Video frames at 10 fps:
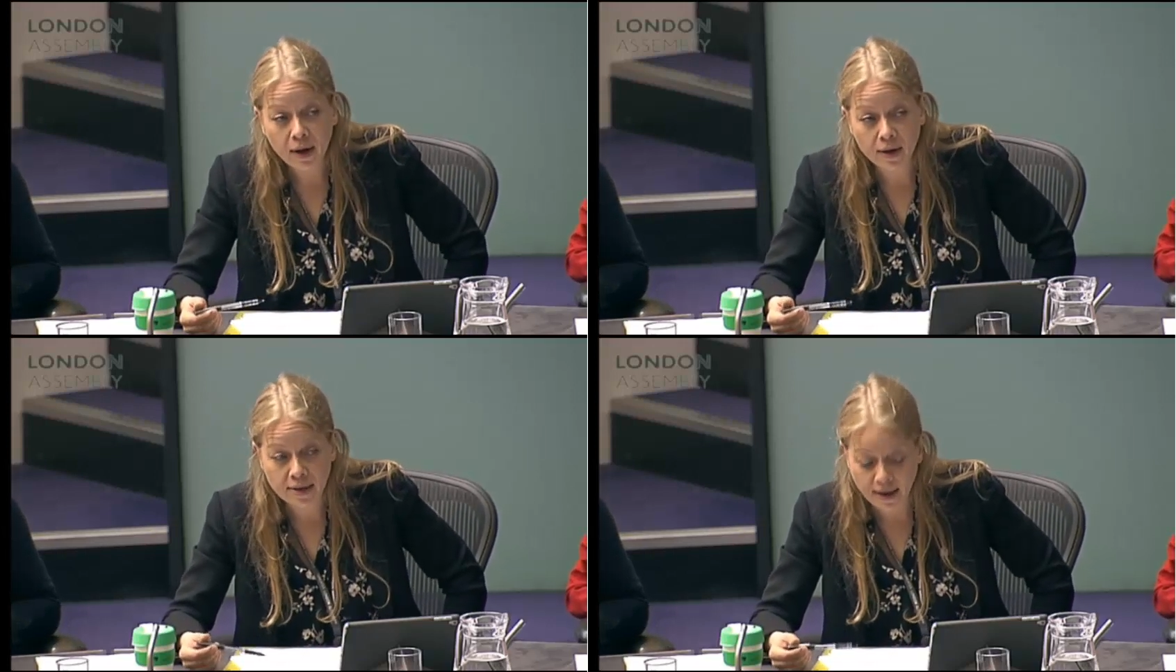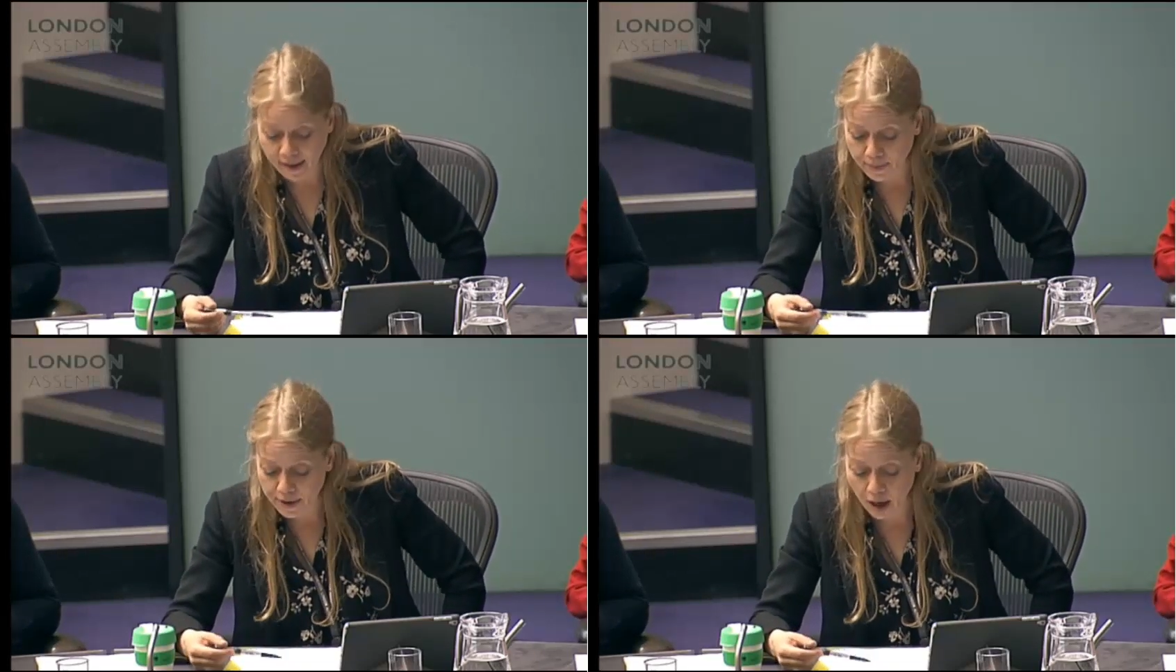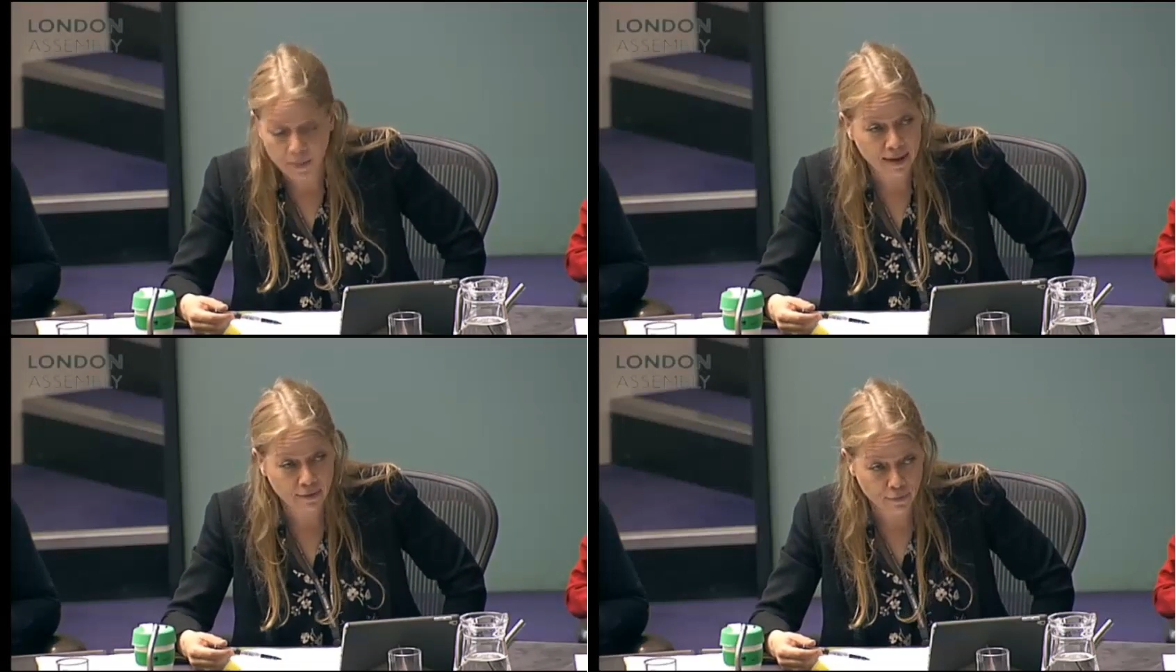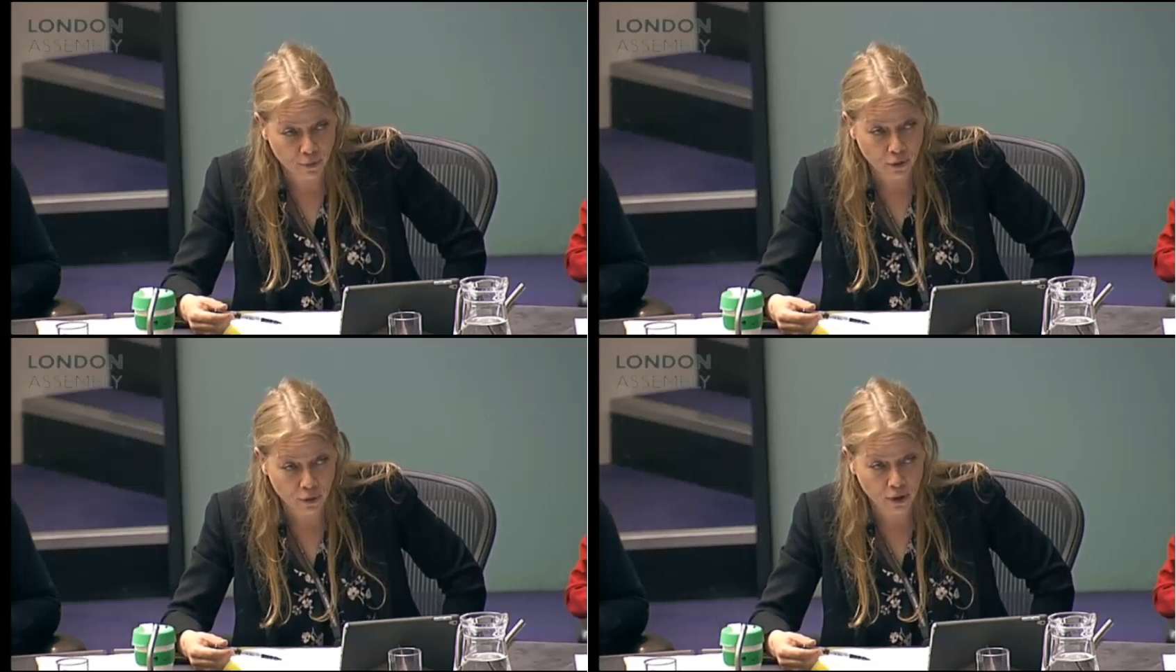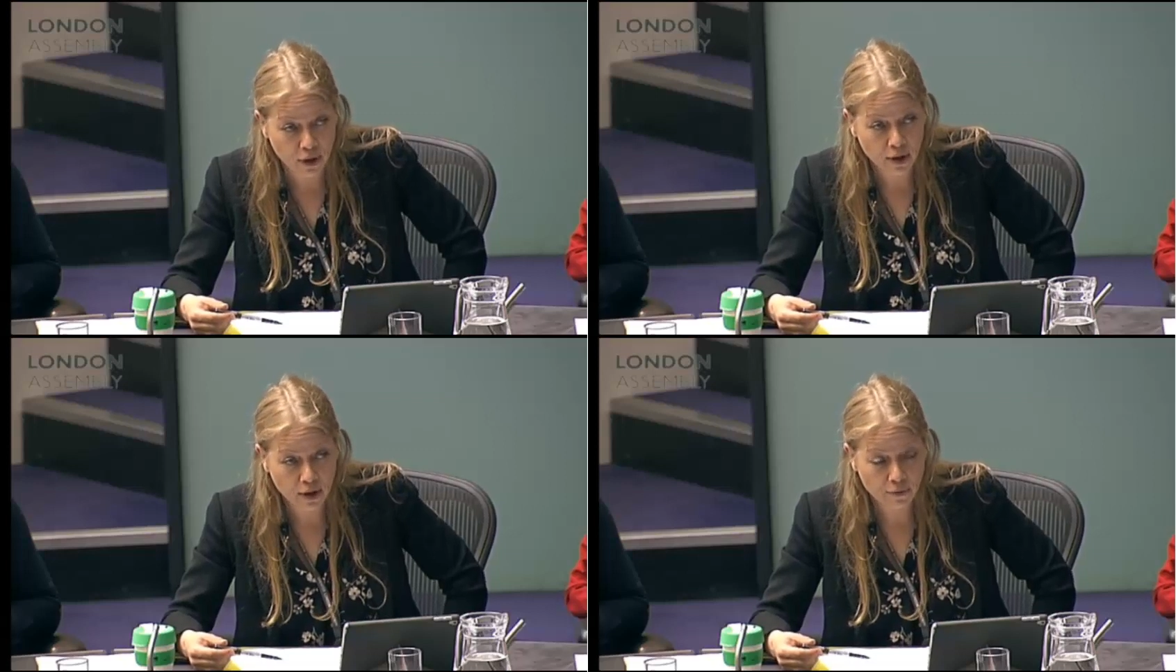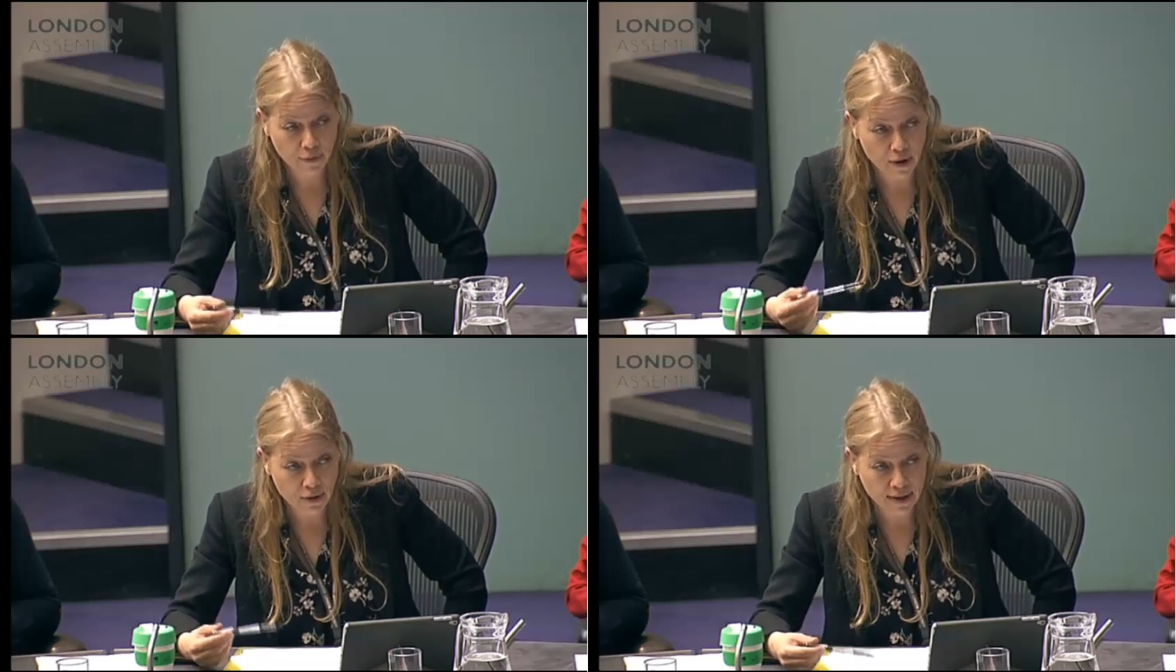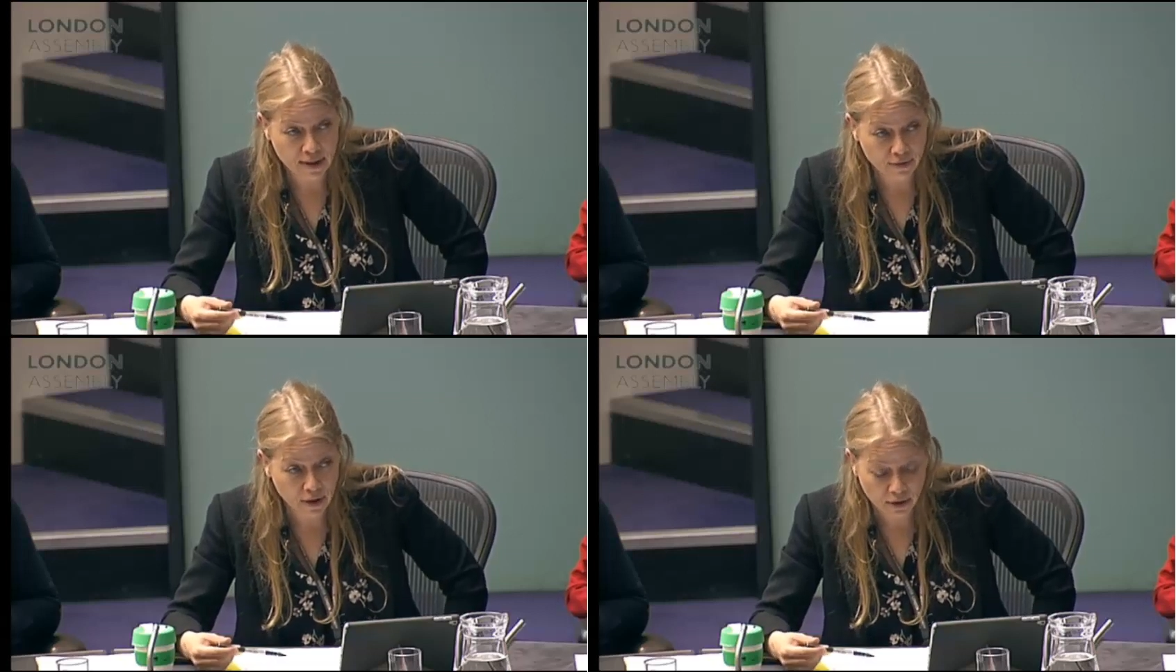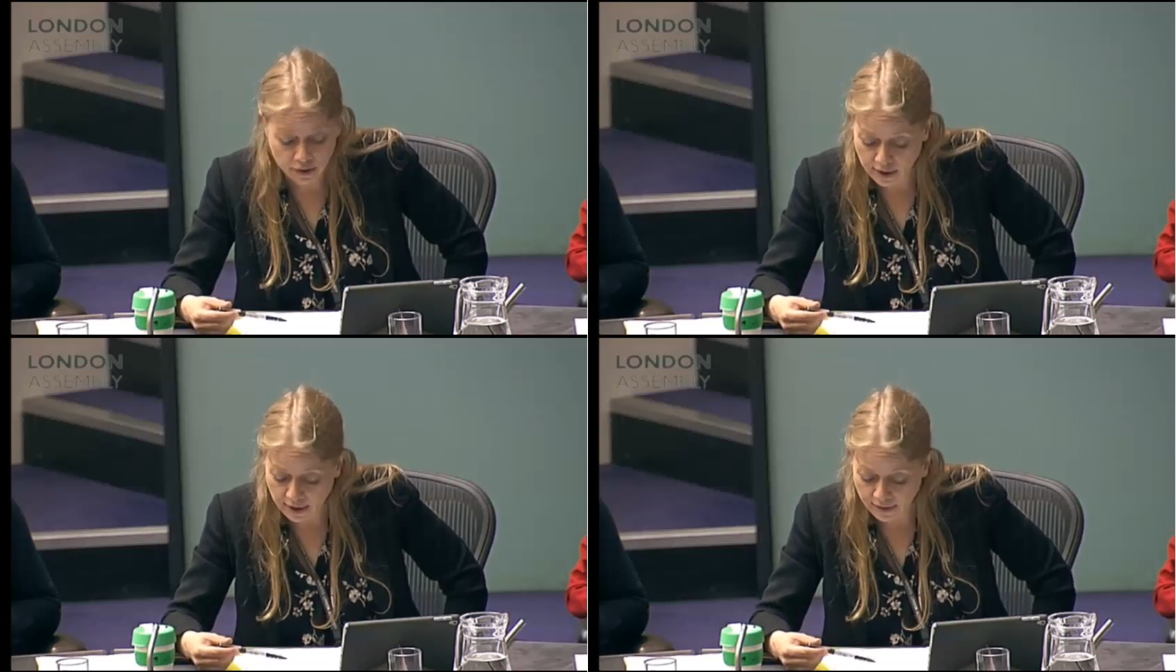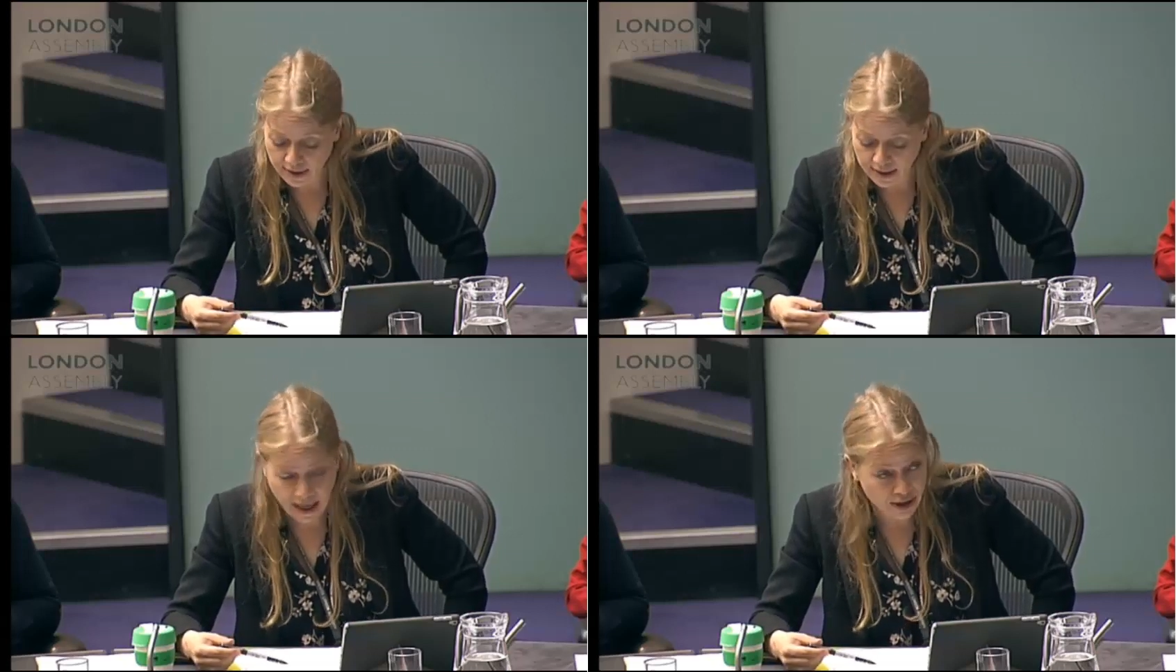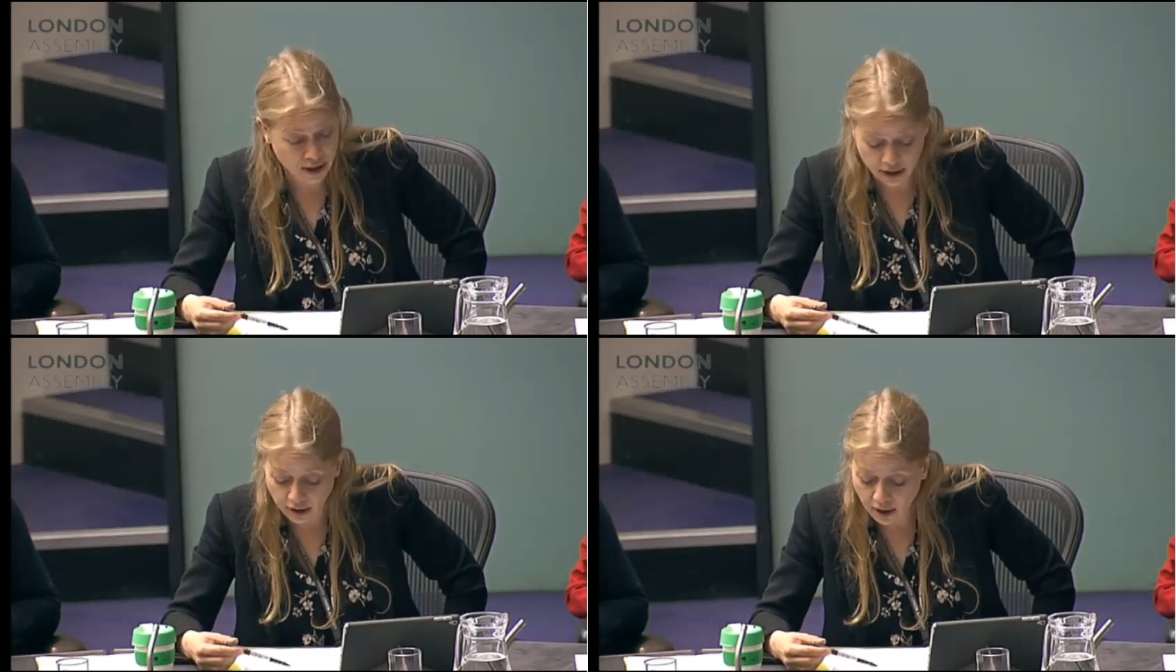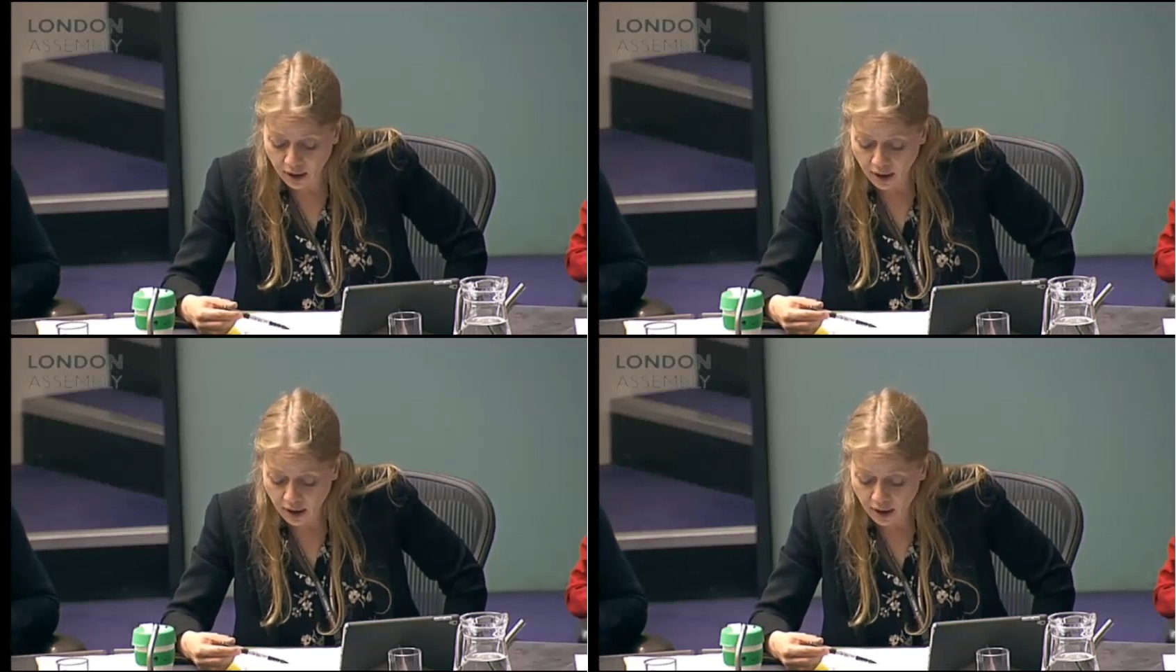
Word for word: asking them to come in for further interviews and investigation.